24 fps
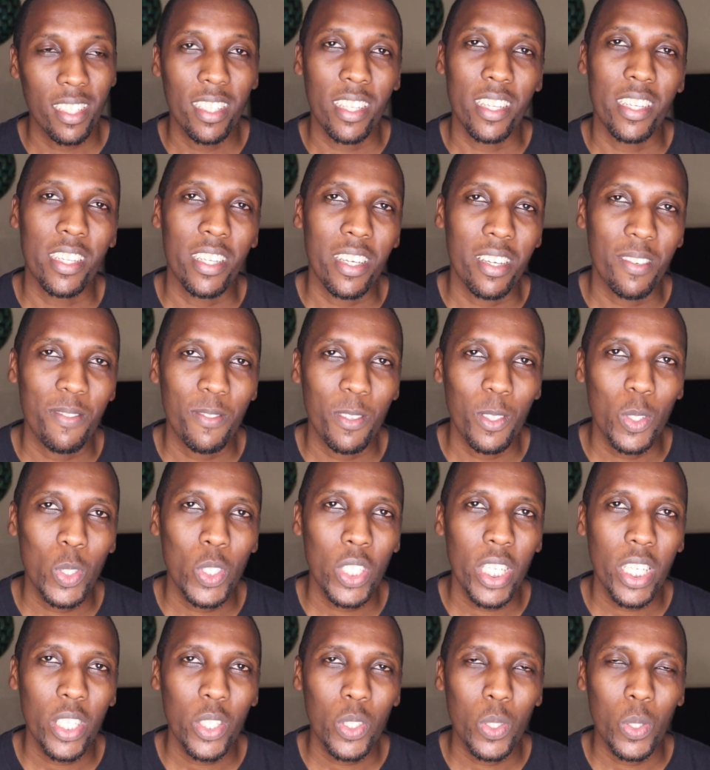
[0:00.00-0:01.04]
in the near
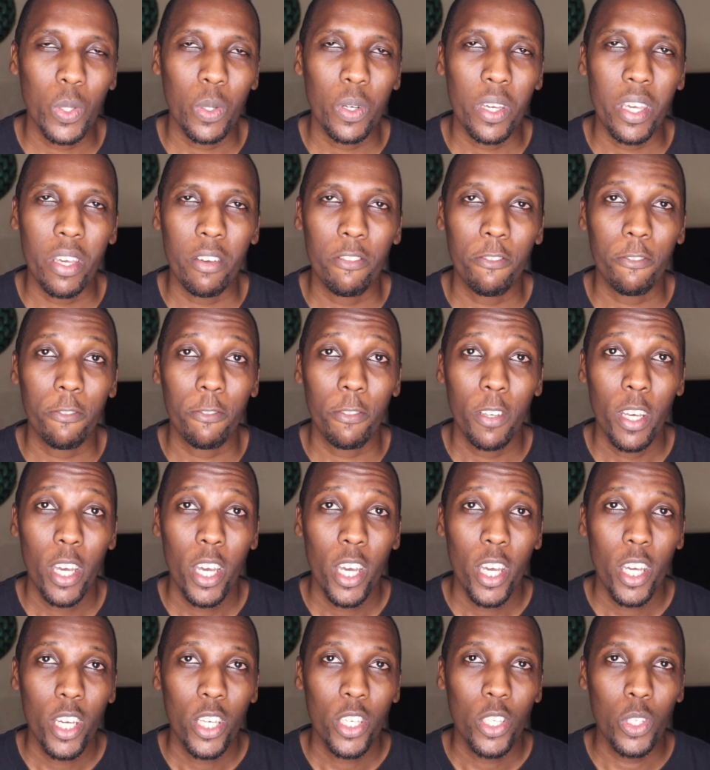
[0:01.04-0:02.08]
future. So if
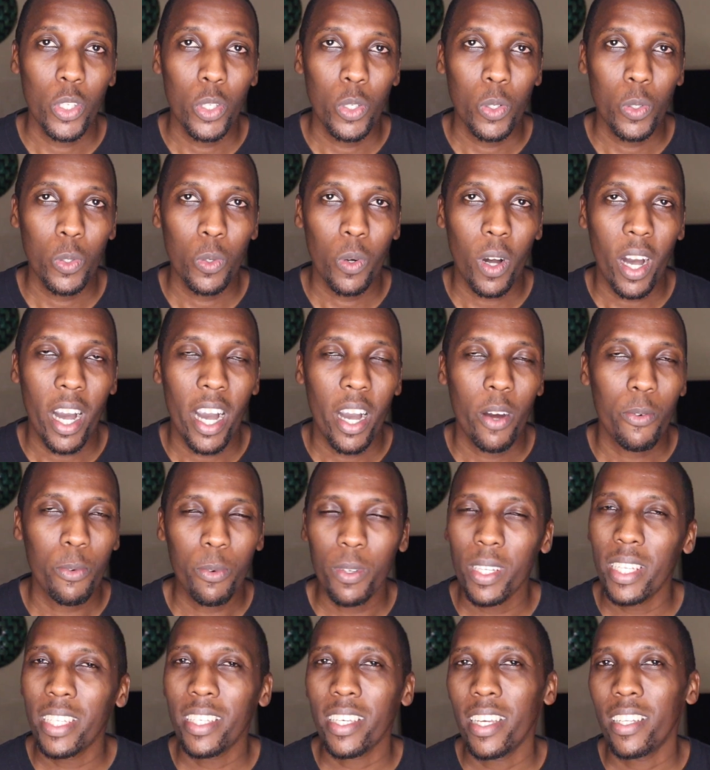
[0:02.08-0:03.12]
you are
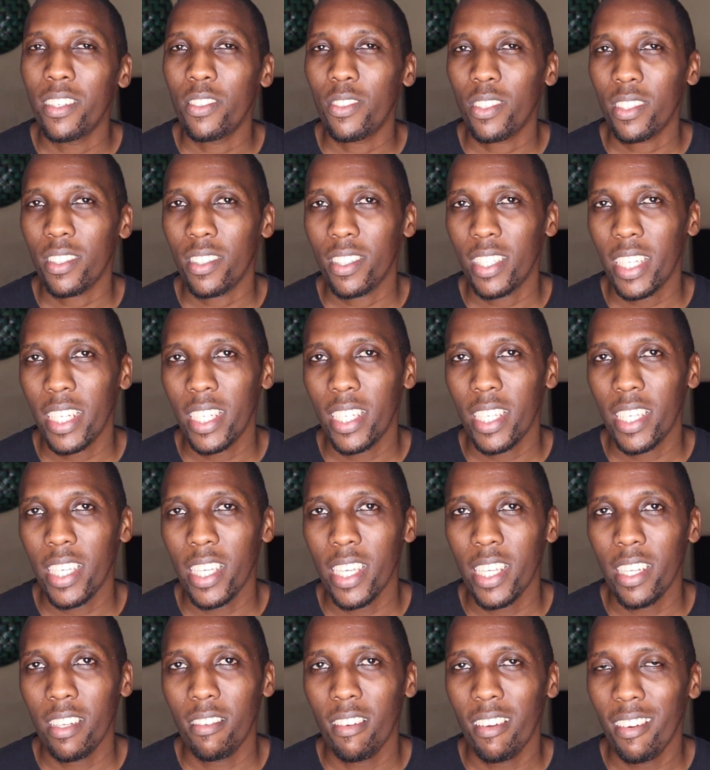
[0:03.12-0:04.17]
really interested
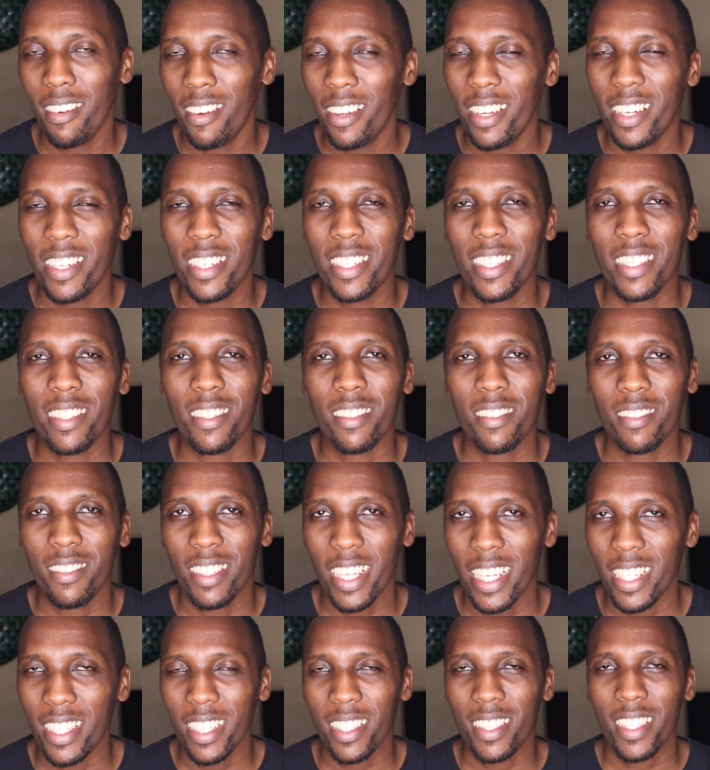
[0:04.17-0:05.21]
in learning
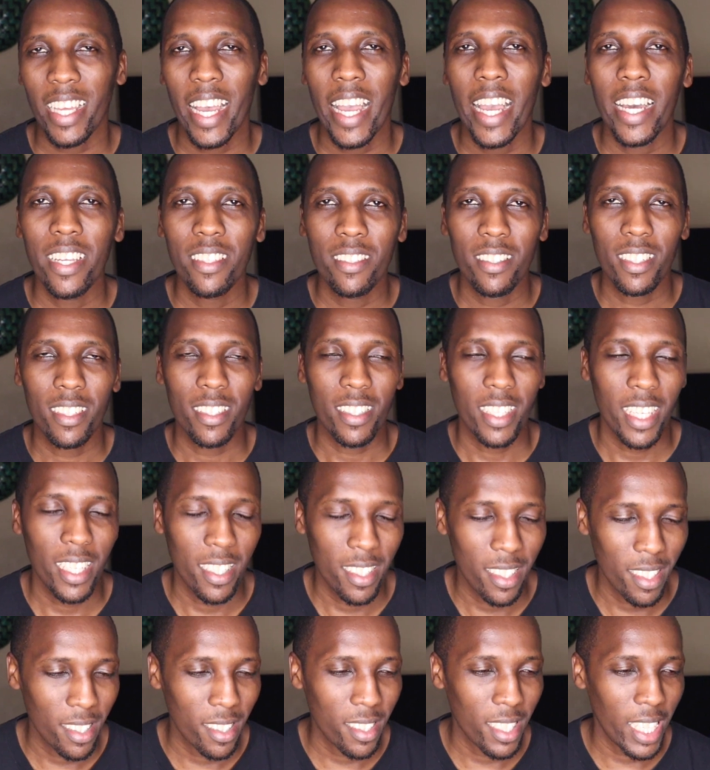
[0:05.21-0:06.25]
data science and
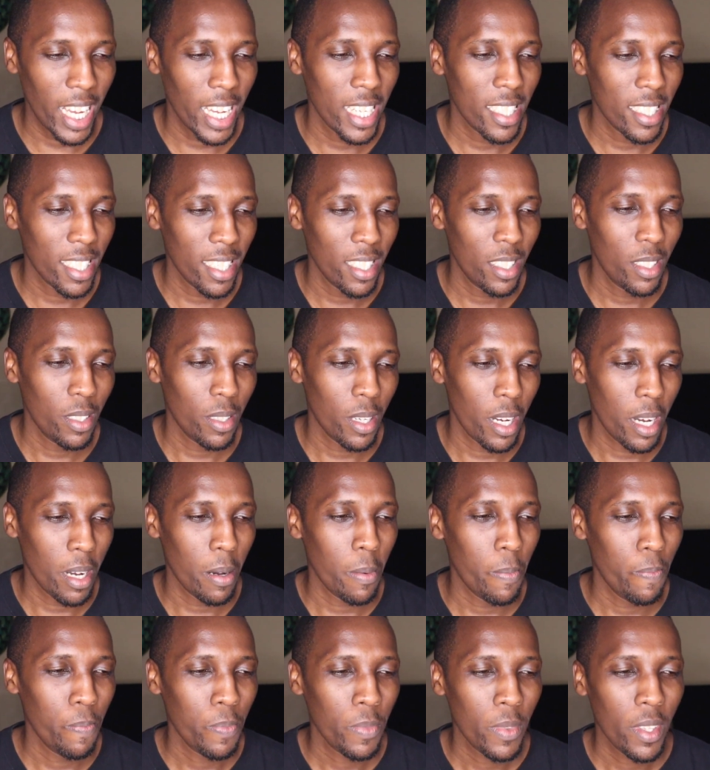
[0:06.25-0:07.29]
getting started
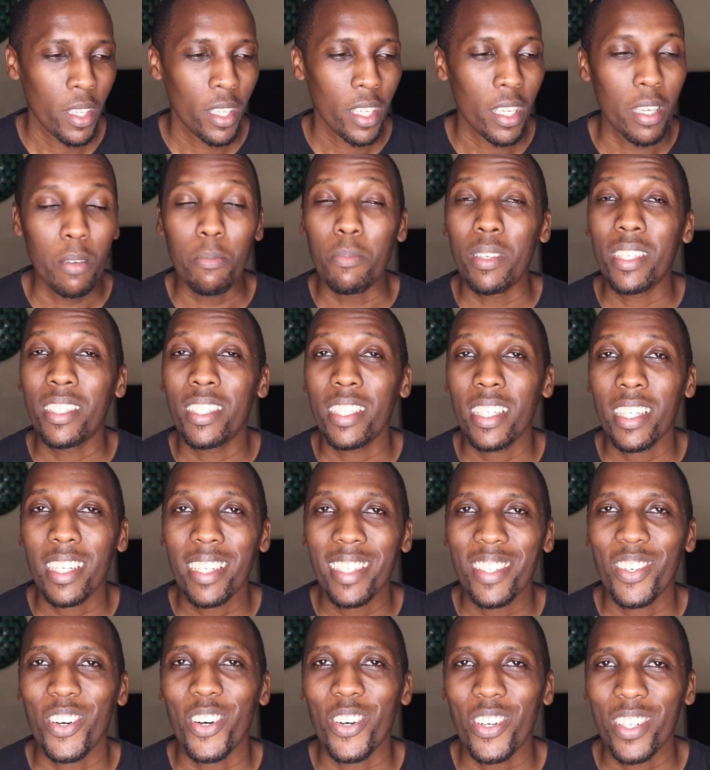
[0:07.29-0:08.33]

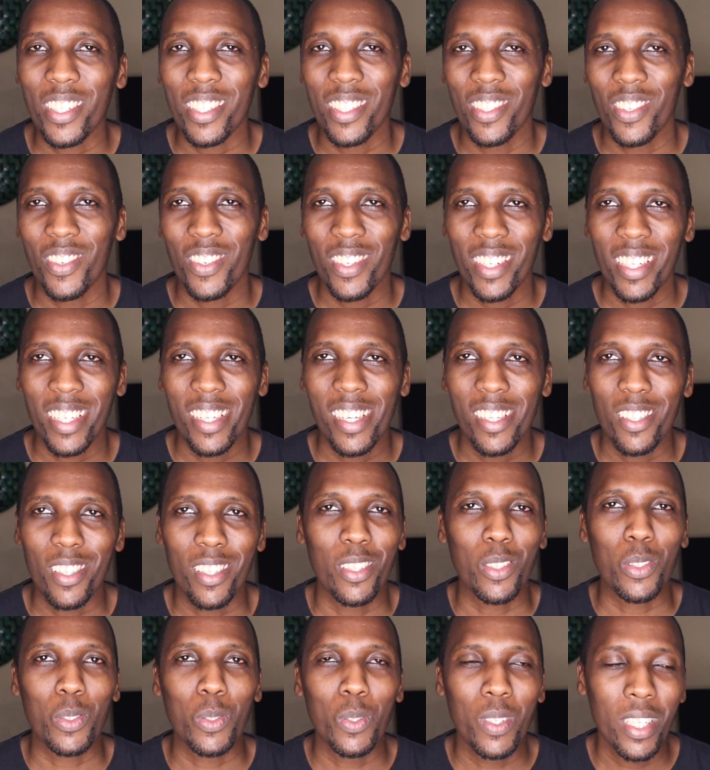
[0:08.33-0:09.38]
immediately, or you know,
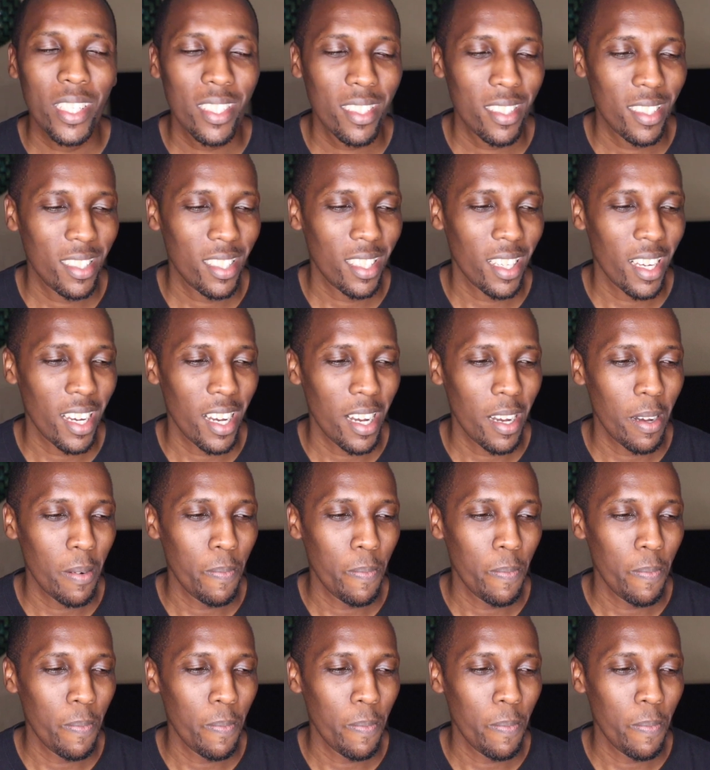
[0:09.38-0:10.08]
the soonest,